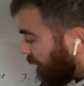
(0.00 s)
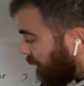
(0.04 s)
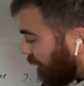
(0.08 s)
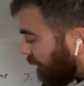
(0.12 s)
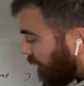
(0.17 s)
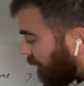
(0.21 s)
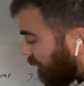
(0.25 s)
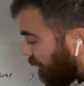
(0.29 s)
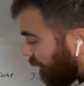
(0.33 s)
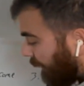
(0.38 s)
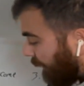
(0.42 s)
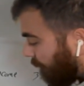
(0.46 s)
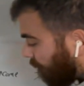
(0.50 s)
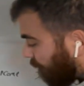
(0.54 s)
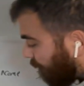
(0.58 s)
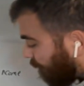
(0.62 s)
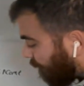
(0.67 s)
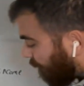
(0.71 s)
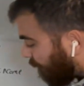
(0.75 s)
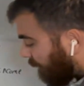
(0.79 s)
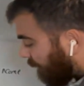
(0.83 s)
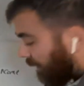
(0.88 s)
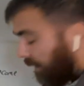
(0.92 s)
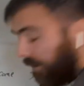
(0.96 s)
All right,
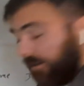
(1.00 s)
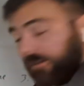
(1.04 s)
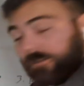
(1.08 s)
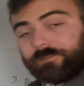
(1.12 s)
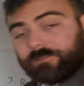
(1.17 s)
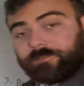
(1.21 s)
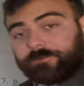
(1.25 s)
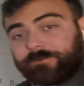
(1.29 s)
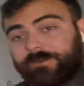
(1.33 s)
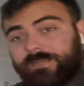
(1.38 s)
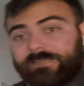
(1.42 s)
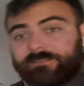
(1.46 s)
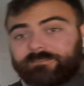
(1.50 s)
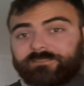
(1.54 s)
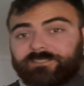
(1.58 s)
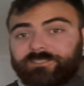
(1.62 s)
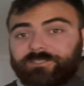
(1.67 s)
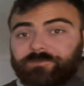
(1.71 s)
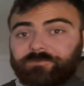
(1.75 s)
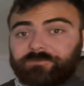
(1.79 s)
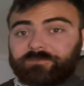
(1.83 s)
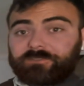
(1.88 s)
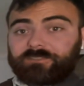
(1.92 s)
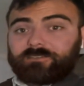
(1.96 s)
authorized
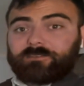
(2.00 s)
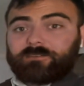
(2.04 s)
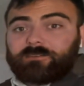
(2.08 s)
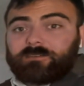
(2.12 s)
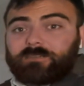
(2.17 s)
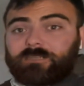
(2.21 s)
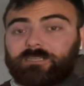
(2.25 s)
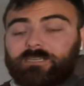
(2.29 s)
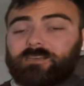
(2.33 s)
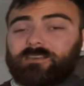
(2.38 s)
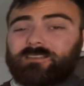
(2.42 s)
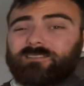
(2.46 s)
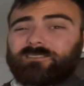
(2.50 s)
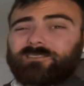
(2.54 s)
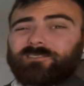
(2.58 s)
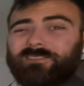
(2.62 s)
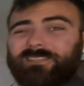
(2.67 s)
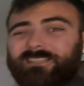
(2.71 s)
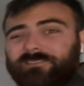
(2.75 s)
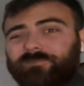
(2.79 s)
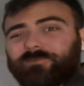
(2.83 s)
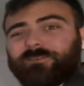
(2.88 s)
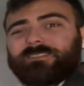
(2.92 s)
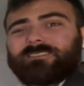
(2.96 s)
user. So
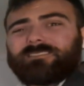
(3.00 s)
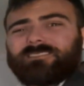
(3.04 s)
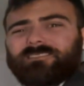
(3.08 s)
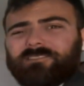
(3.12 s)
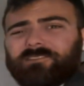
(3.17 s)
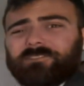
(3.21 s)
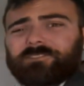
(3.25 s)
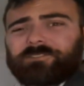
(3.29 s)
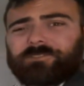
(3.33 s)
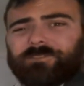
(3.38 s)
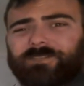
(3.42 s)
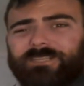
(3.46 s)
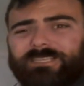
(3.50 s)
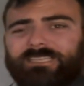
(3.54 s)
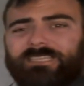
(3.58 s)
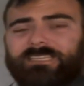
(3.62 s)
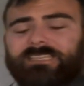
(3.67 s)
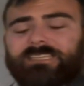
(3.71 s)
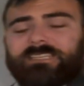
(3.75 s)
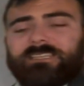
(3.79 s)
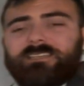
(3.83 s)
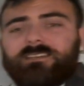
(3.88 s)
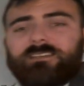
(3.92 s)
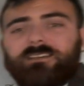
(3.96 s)
this one's a little tricky.